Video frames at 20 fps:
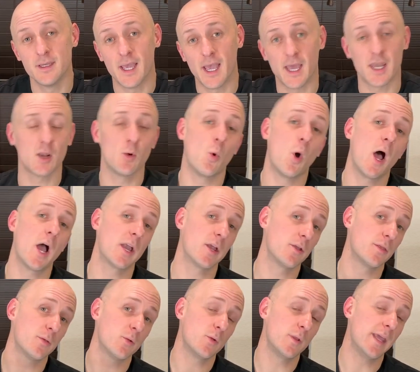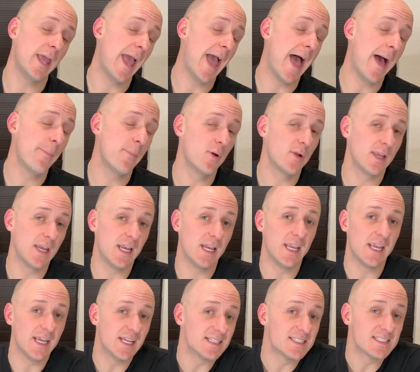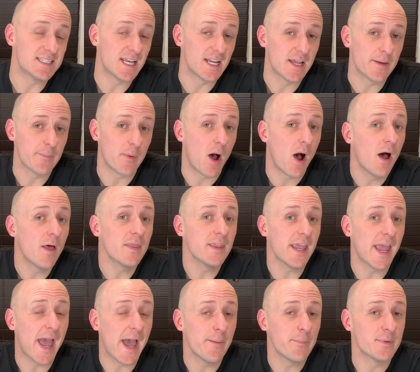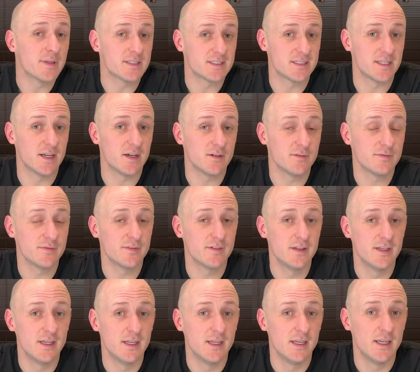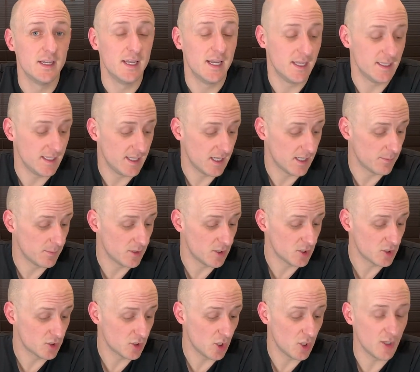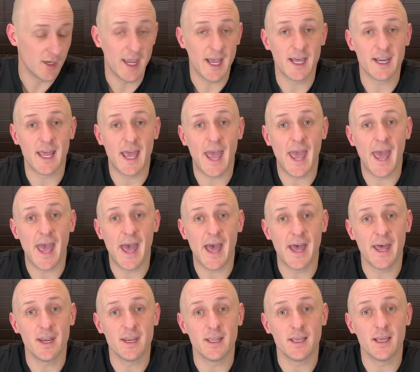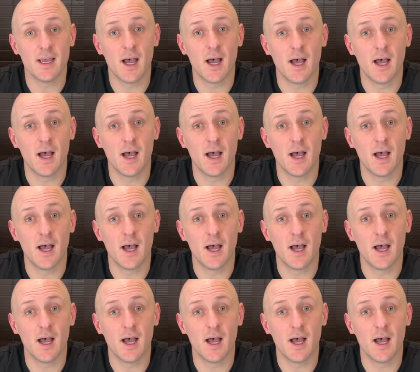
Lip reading: how to walk you through the app on getting it set up on the app itself, and then I'm going to show you how to add